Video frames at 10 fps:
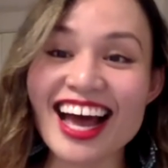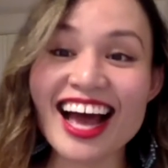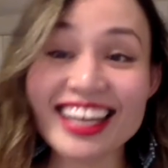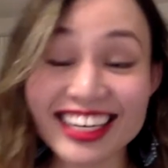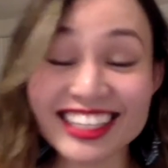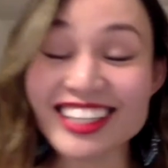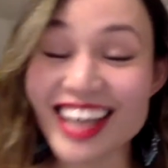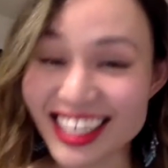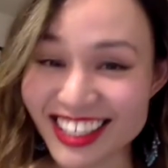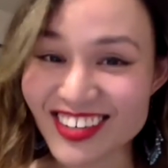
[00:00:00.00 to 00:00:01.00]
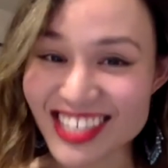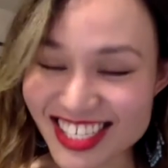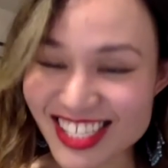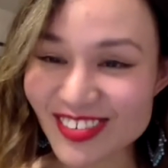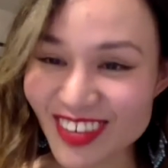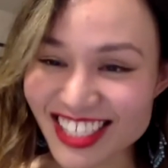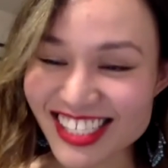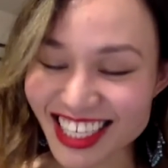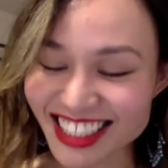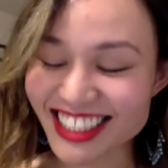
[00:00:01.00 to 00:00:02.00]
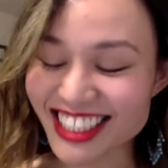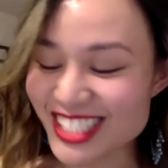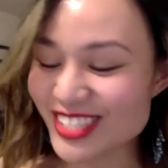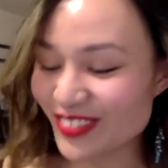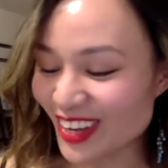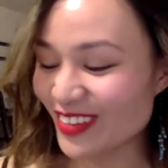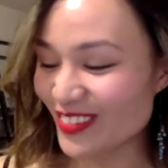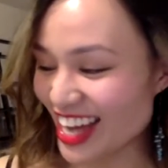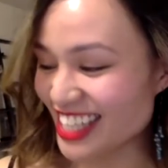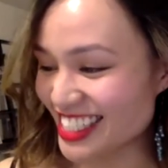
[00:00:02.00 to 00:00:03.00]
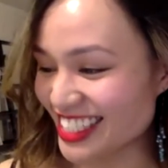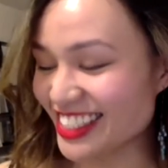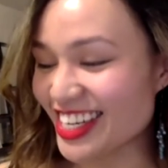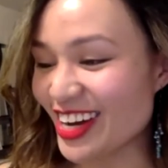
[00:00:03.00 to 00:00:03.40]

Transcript: I get a lot of questions about the sex scene, as you may imagine.